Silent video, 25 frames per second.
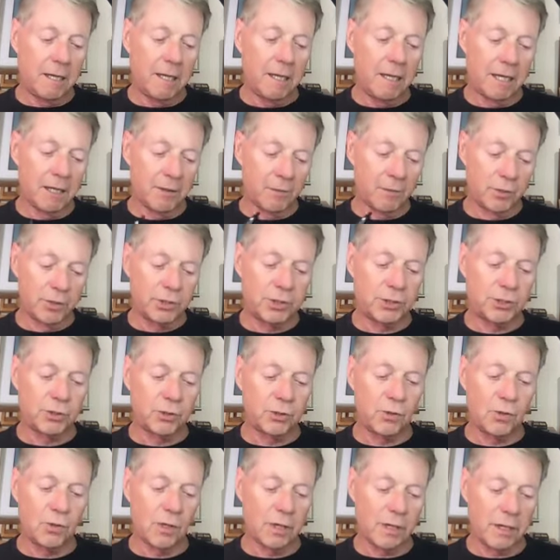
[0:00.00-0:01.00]
and it
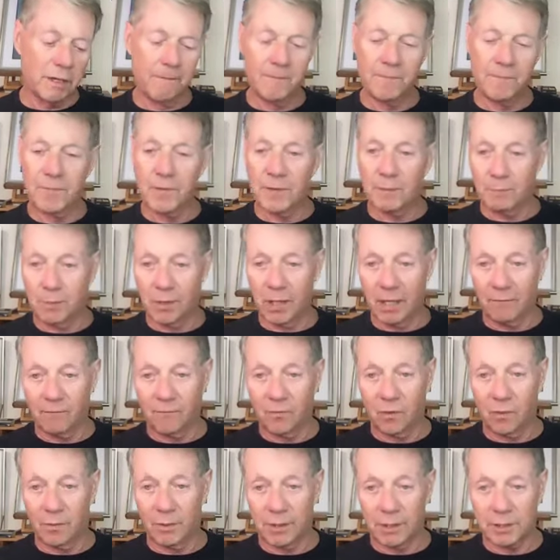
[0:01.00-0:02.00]
restored the plaque
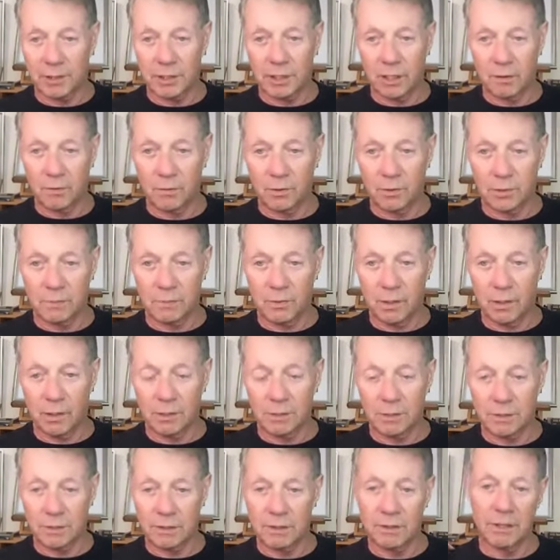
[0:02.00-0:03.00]
forming cell response.